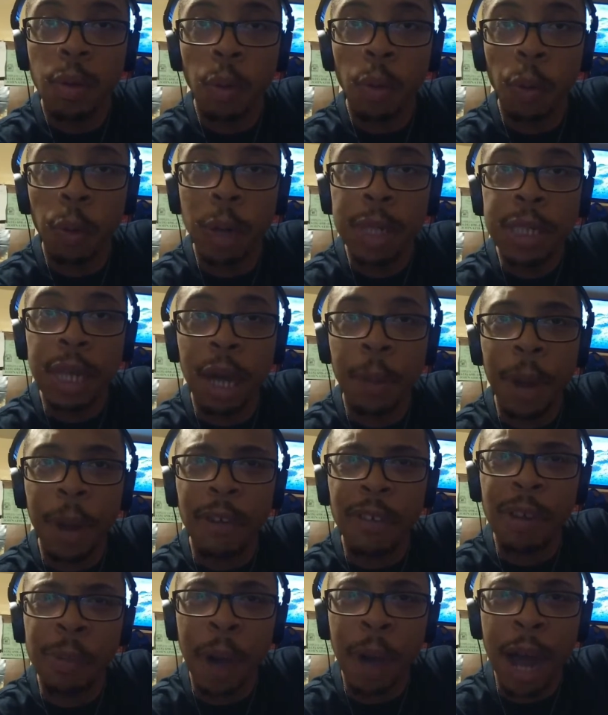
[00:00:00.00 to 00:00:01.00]
What's up,
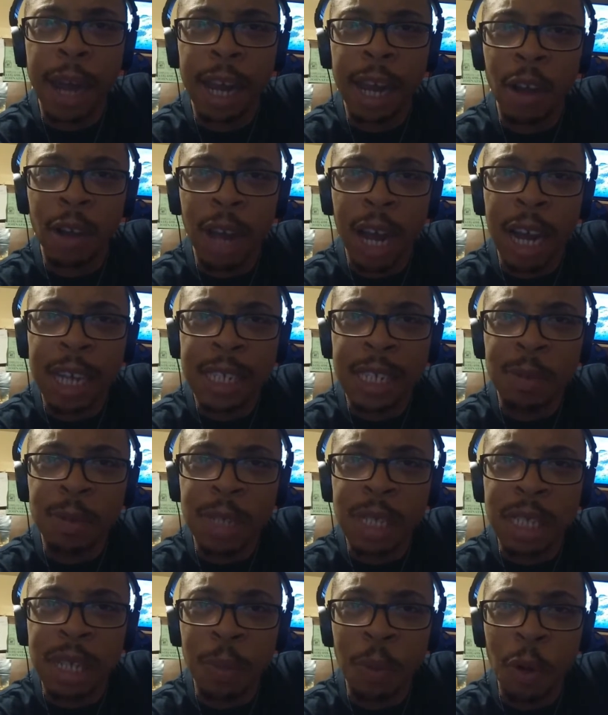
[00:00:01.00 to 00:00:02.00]
everybody? Okay, I see we
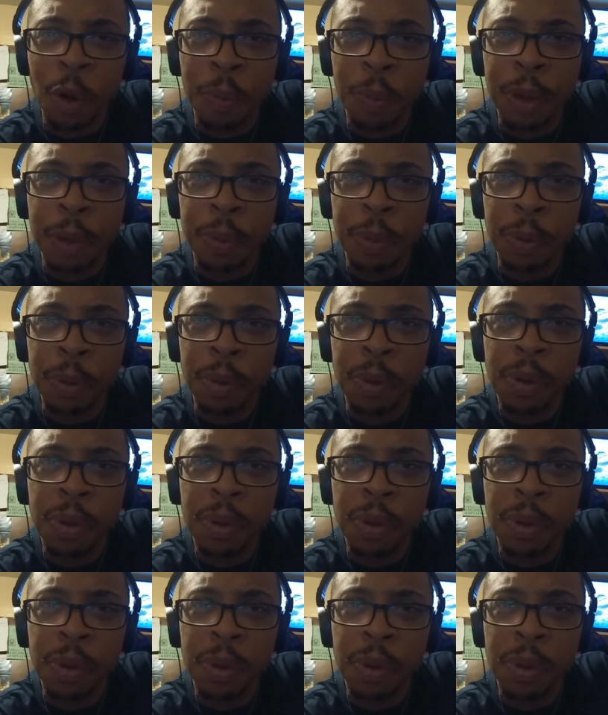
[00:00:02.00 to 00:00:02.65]
see more people.